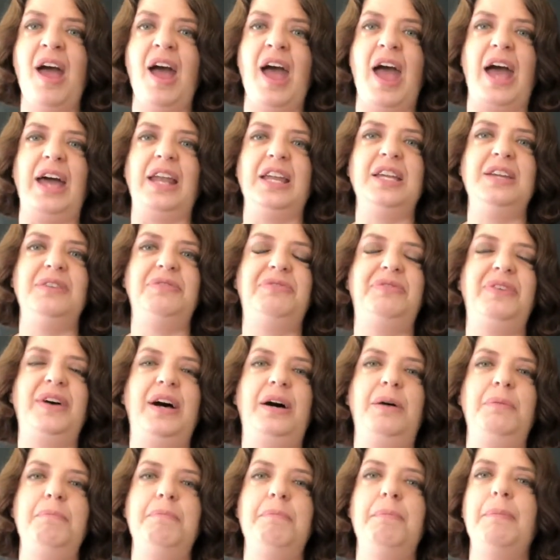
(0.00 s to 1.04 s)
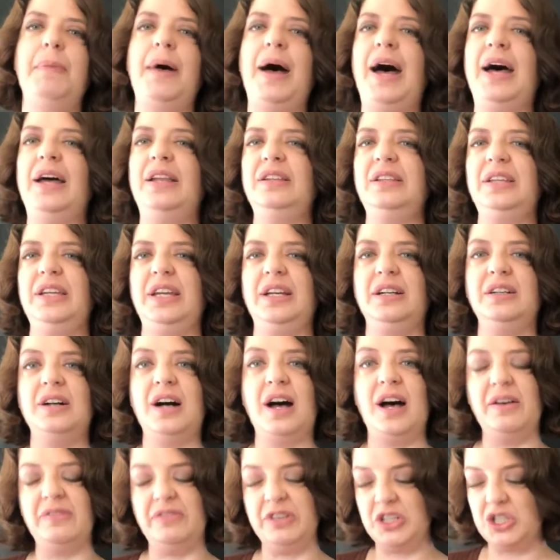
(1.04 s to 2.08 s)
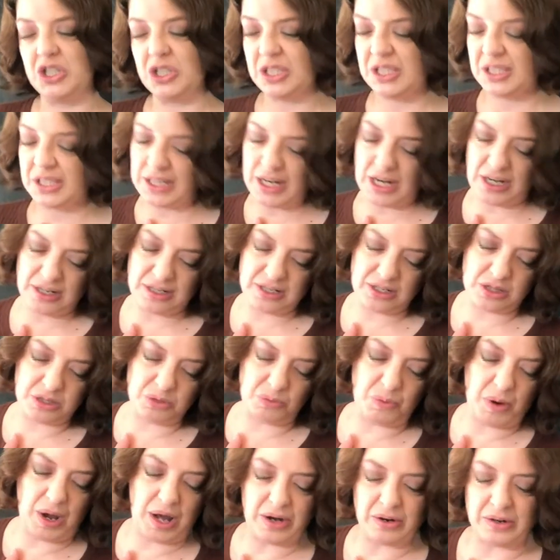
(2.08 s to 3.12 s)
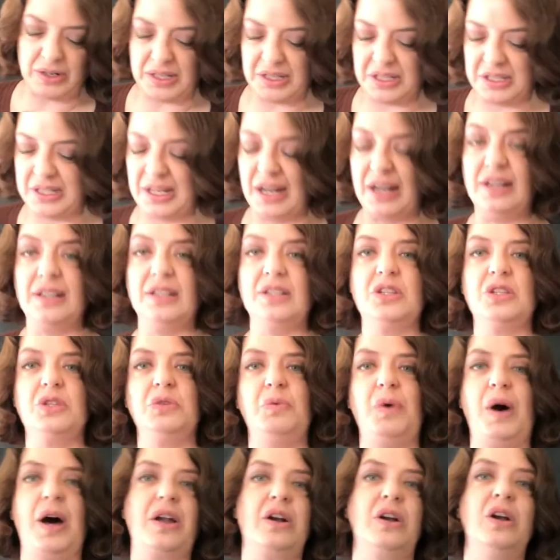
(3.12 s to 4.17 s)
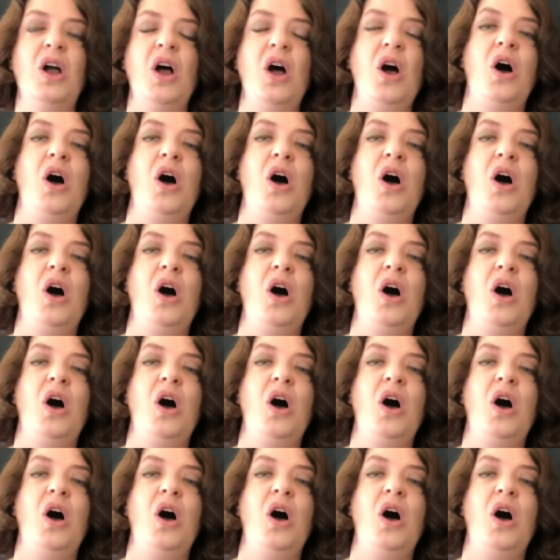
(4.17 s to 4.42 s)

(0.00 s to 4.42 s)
And he fell madly in love and just stared into the water and stared into the water,